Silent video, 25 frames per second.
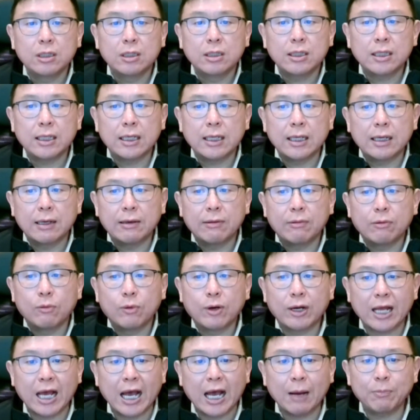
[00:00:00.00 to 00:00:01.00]

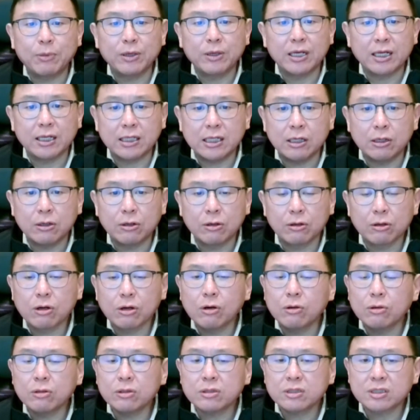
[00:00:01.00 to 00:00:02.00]
what happened a year
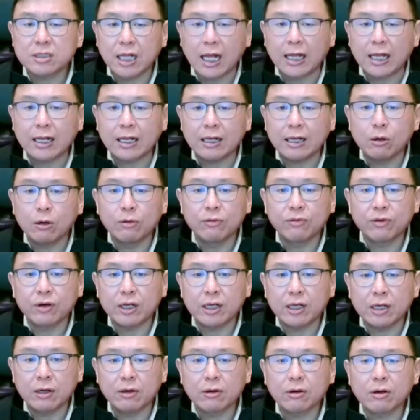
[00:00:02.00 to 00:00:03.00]
ago, slightly over a
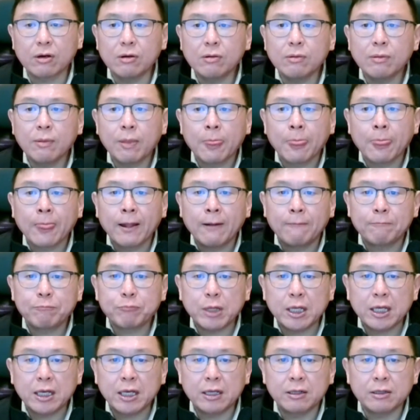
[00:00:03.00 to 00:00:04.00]
year ago,
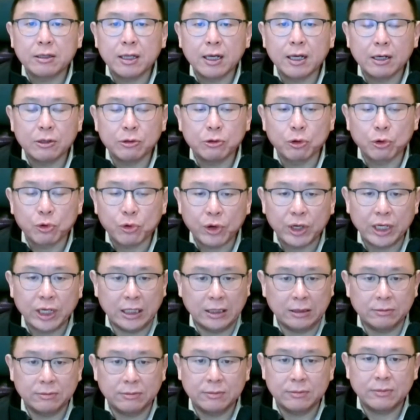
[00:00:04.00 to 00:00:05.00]
in
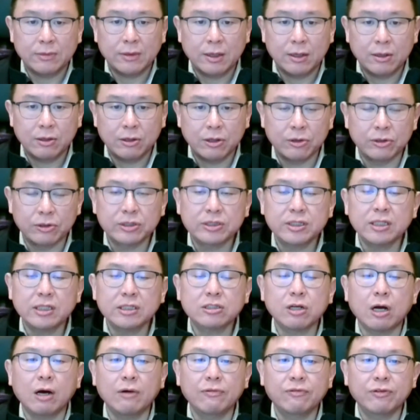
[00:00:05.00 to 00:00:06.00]
Ukraine. There's this
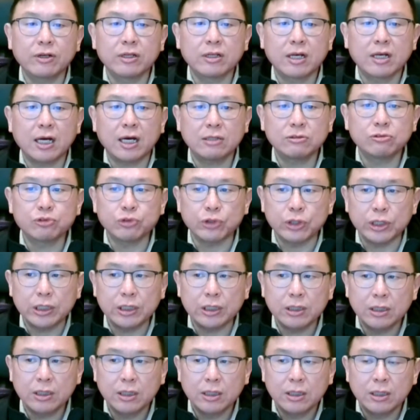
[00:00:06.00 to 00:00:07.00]
sovereign country.
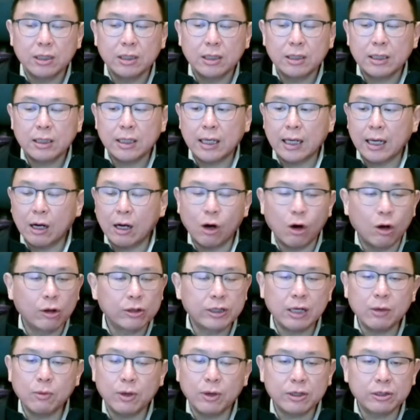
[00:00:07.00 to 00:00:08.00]
All
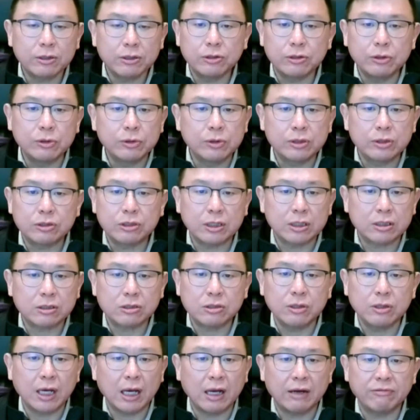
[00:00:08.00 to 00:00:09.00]
they want to do is just
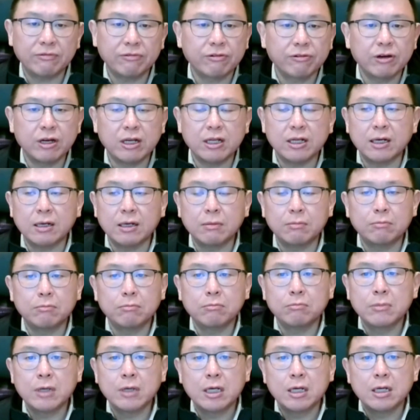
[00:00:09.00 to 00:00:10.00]
to have freedom
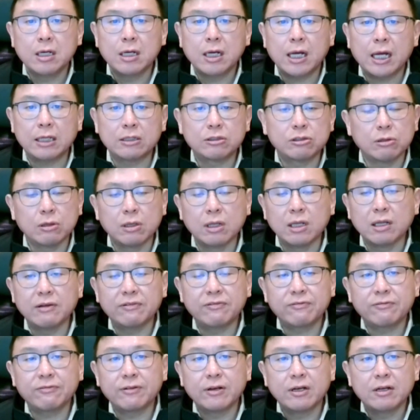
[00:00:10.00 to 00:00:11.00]
and to
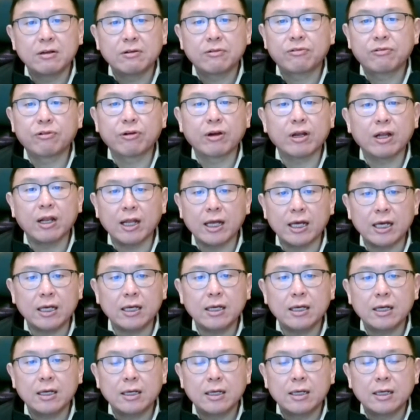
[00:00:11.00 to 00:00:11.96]
live freely